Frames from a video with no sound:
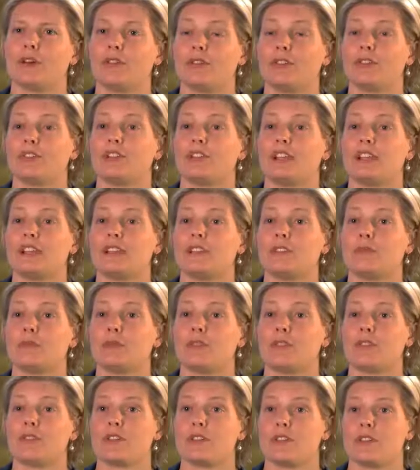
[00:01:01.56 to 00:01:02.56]
obviously
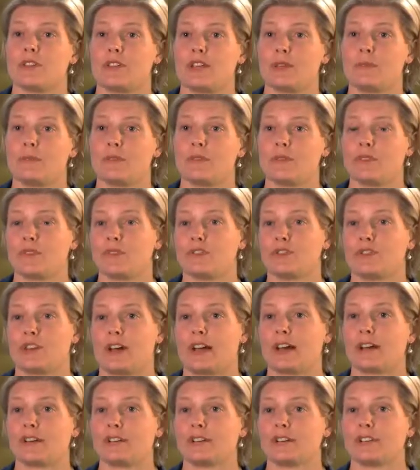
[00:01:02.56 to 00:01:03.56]
with the theme of the
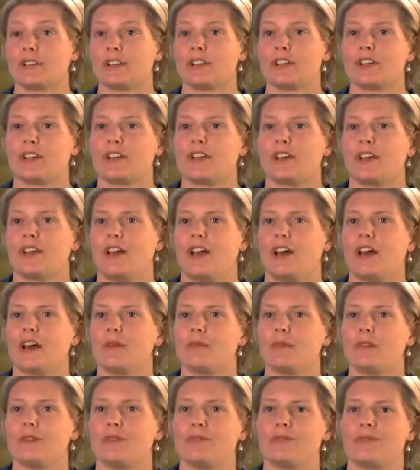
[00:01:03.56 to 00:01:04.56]
trout,
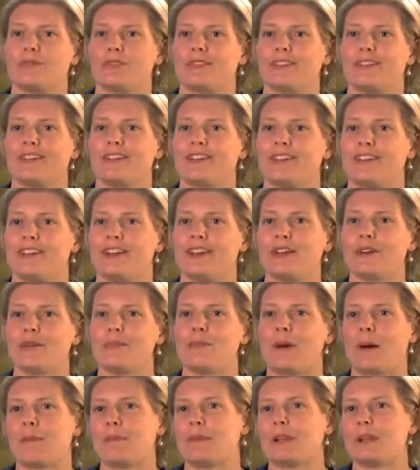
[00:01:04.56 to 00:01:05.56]
it's, you know,
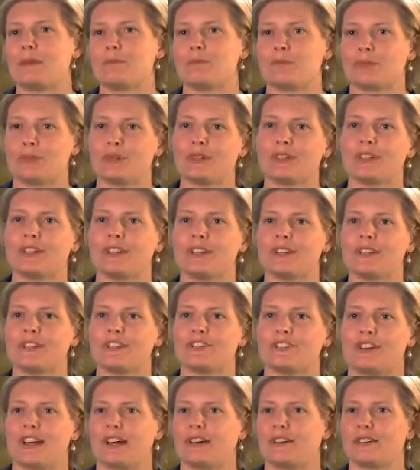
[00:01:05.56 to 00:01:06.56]
bubbling brook and the
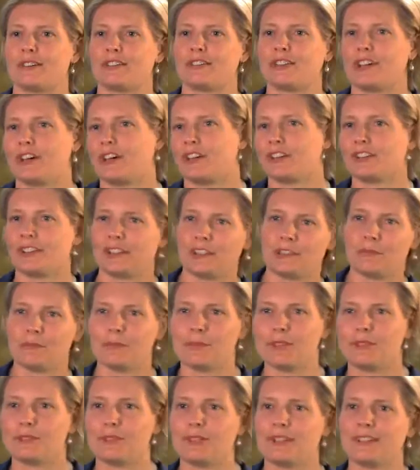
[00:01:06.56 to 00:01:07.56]
trout darting in
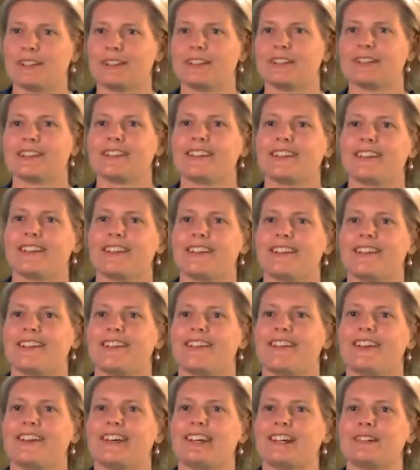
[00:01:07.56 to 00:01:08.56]
between
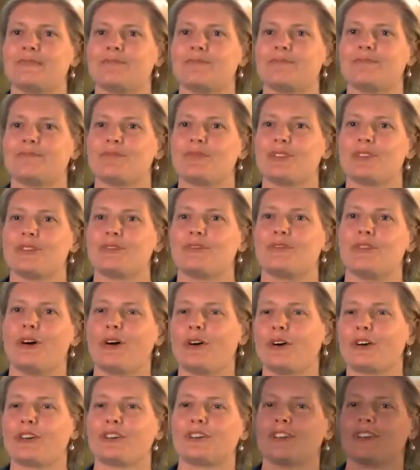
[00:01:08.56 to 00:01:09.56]
the
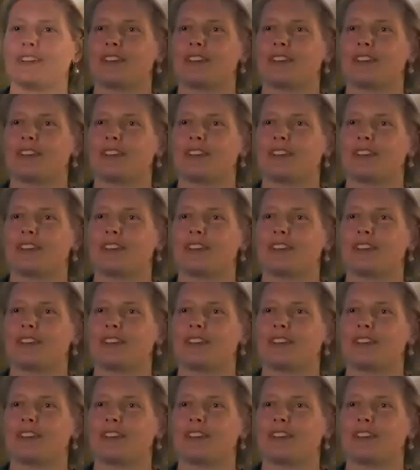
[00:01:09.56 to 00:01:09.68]
rocks.